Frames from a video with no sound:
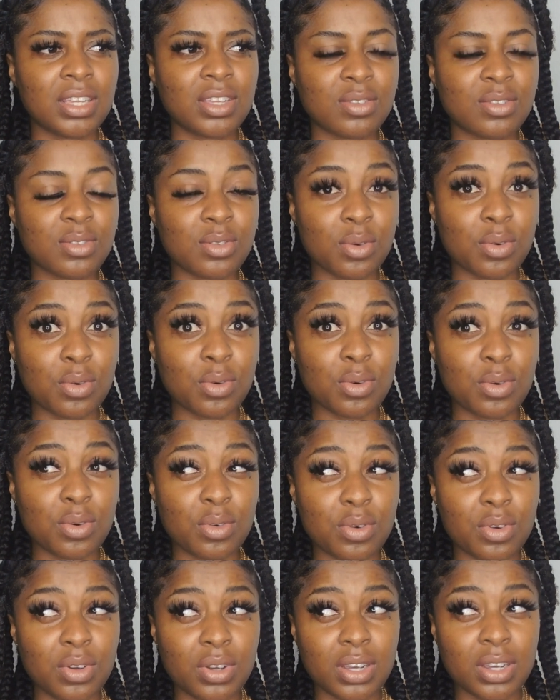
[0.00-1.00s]

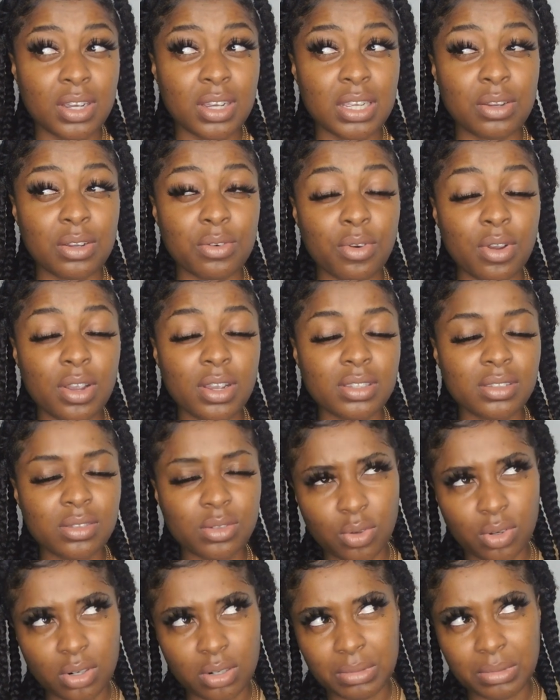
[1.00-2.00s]
So Roy
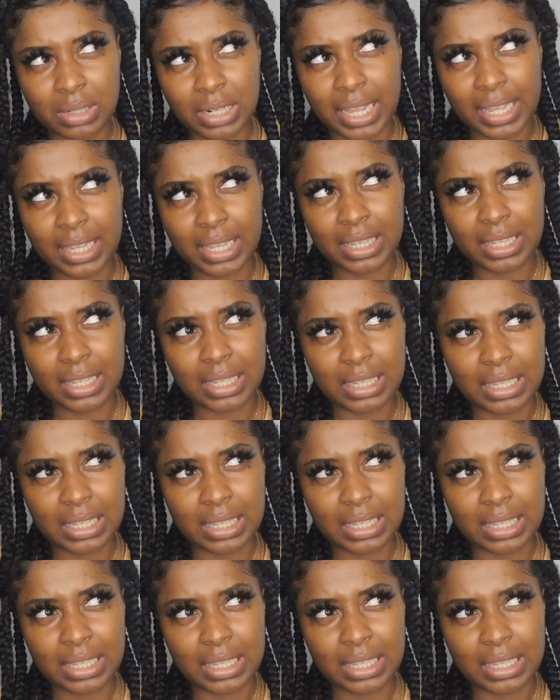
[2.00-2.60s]
told me like